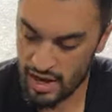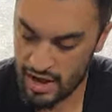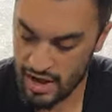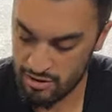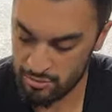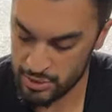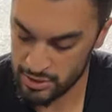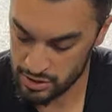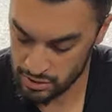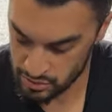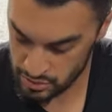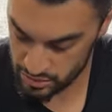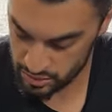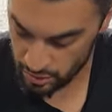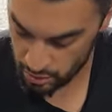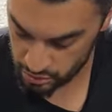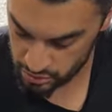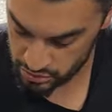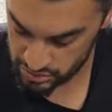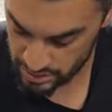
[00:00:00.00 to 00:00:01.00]
I have been using the
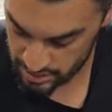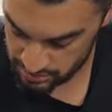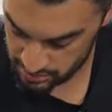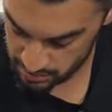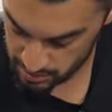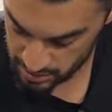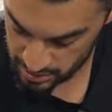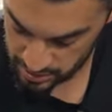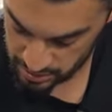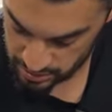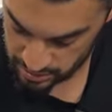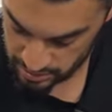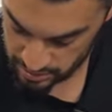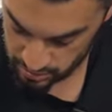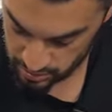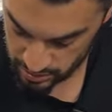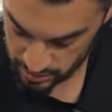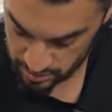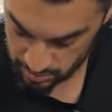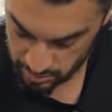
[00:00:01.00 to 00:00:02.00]
Ultra Safe Sponge,
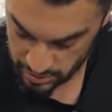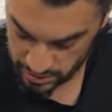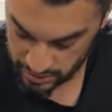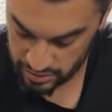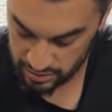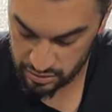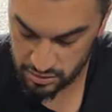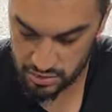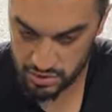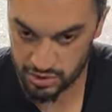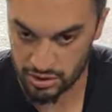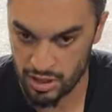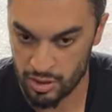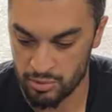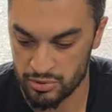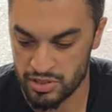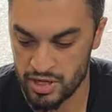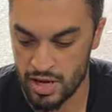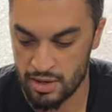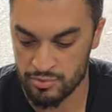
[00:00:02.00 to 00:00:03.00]
this one in the bucket. Used it a
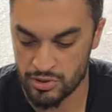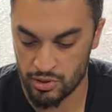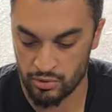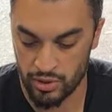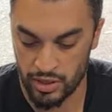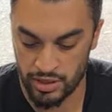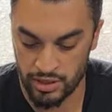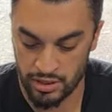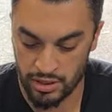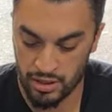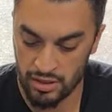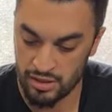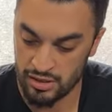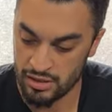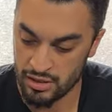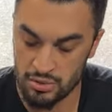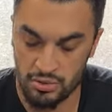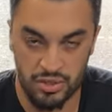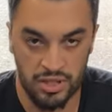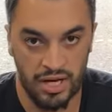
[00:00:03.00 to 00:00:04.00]
couple times already.
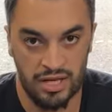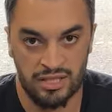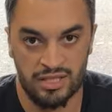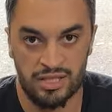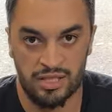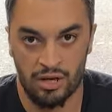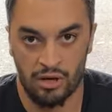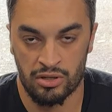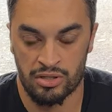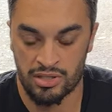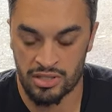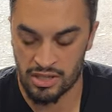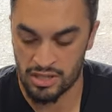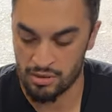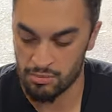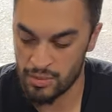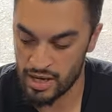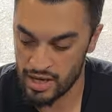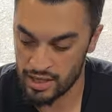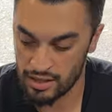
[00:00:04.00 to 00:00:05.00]
Used it at
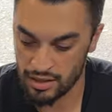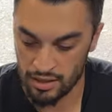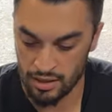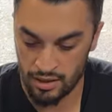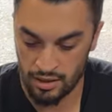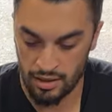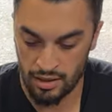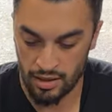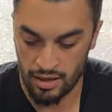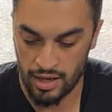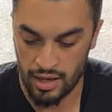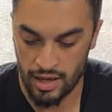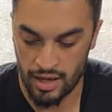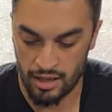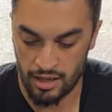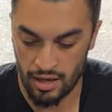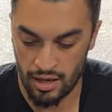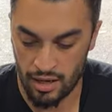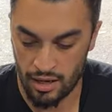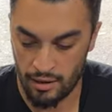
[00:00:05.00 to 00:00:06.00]
TRCMA.
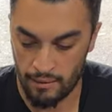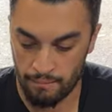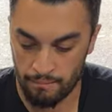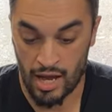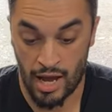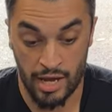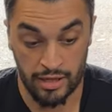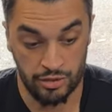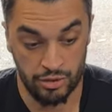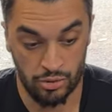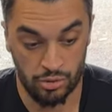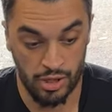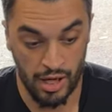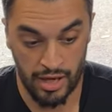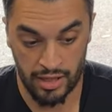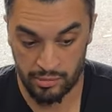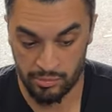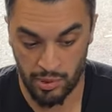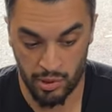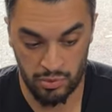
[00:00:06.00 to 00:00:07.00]
And uh, I do
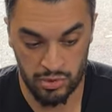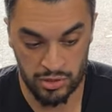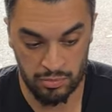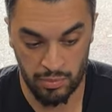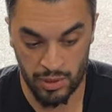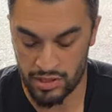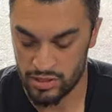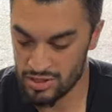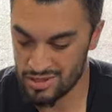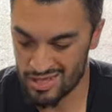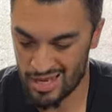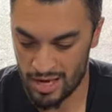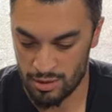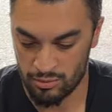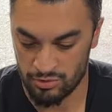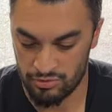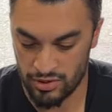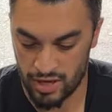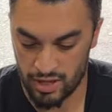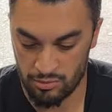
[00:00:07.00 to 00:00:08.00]
like both sponges. I am
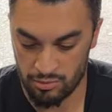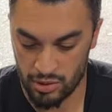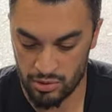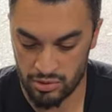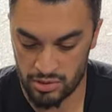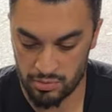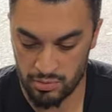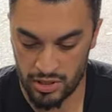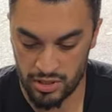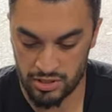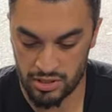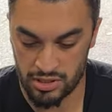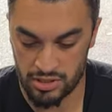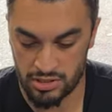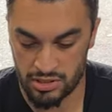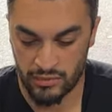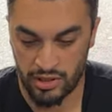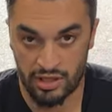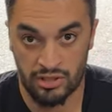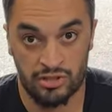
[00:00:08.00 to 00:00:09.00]
a fan of both
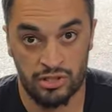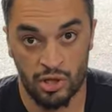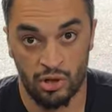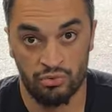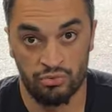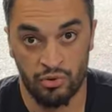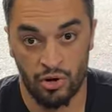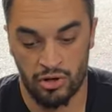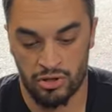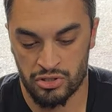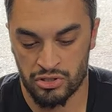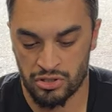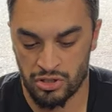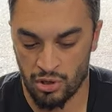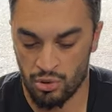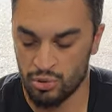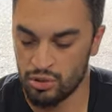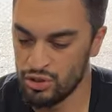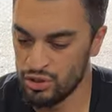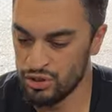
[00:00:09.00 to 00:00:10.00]
sponges. And so far,
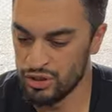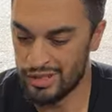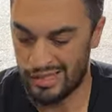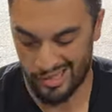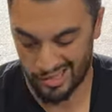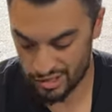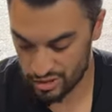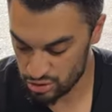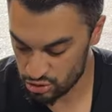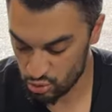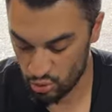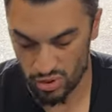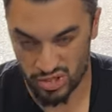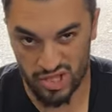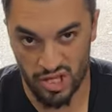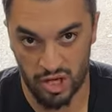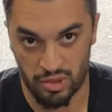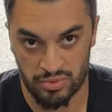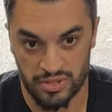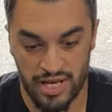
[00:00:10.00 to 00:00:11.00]
so good in the
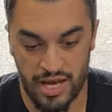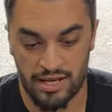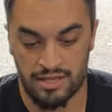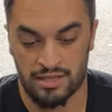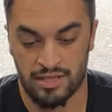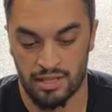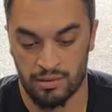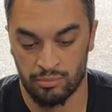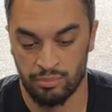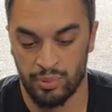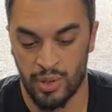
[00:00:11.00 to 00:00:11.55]
short-term testing.